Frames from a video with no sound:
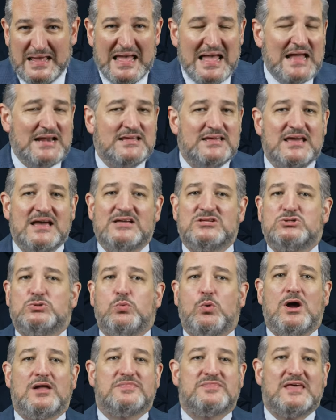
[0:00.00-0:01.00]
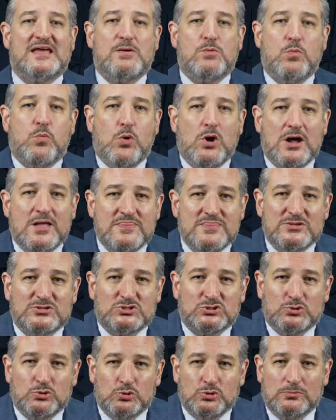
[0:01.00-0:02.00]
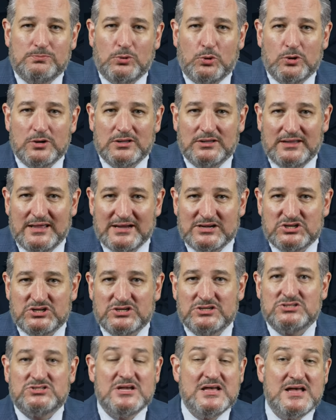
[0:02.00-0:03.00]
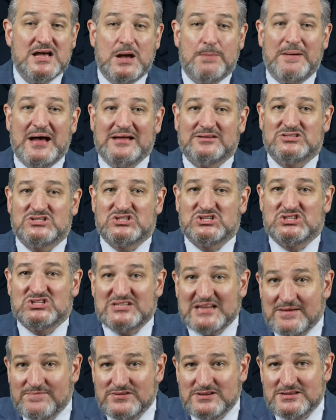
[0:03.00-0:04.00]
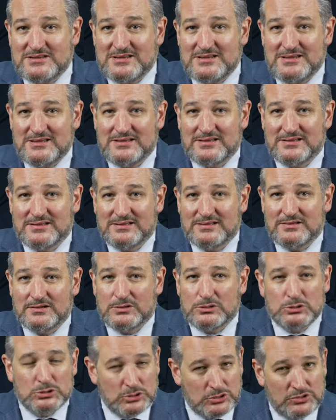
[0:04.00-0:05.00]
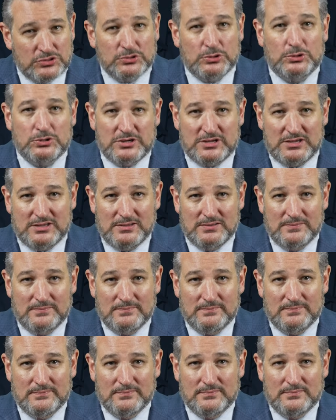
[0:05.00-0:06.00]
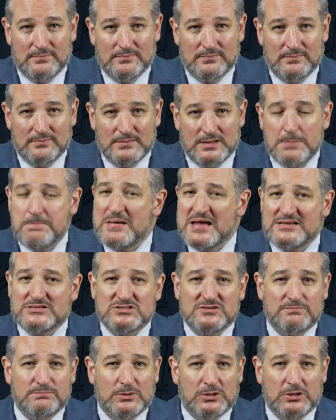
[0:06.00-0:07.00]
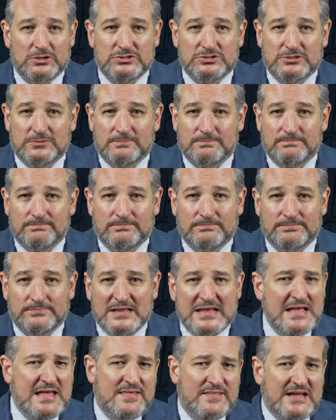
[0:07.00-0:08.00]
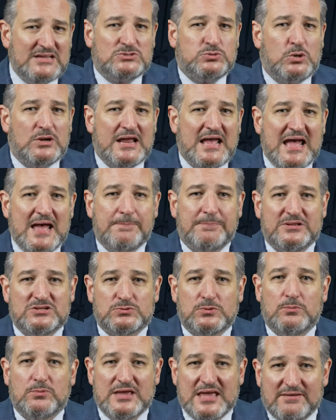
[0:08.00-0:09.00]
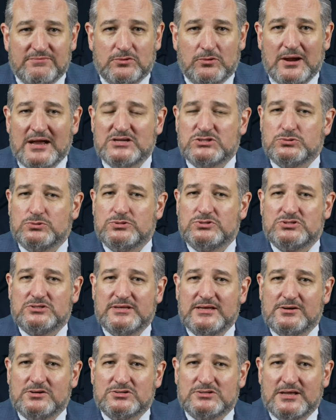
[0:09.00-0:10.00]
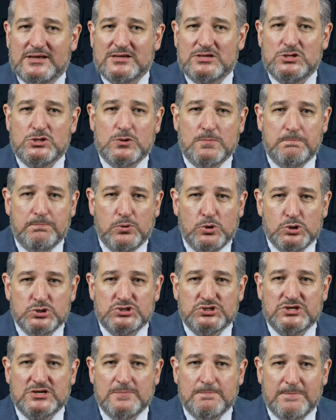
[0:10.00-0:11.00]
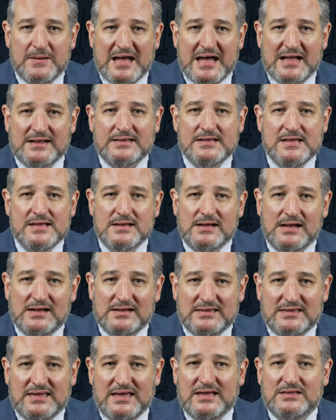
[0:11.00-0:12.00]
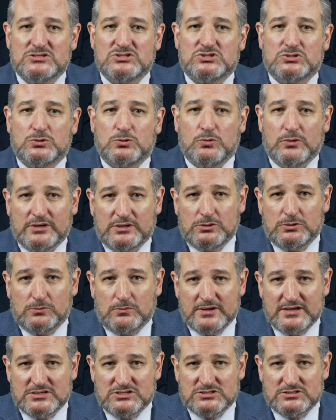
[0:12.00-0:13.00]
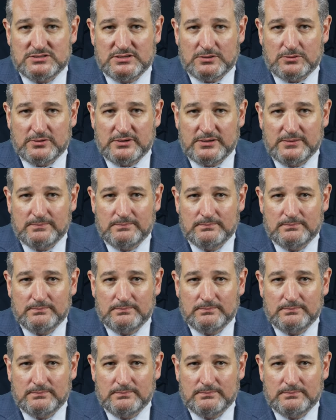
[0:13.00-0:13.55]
And guess what? They won the school board elections about seventy to thirty. A massive margin. That's what happens when we have grassroots leaders like you pushing back against critical race theory.